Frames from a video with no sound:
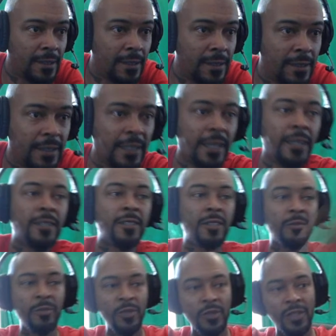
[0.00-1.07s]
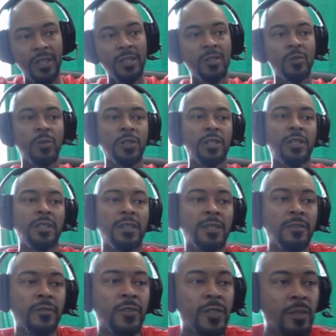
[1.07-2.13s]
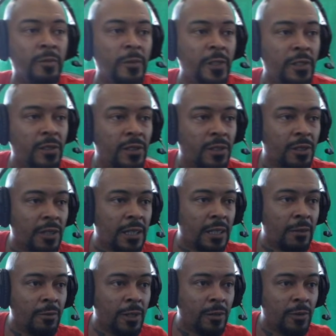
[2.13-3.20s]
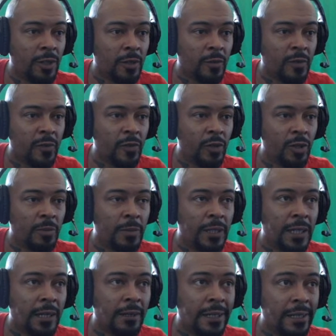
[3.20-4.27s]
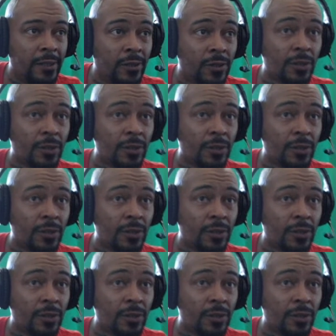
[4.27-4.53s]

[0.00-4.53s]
Yes, the music is working now for some reason. So it didn't want to work before, but now it is.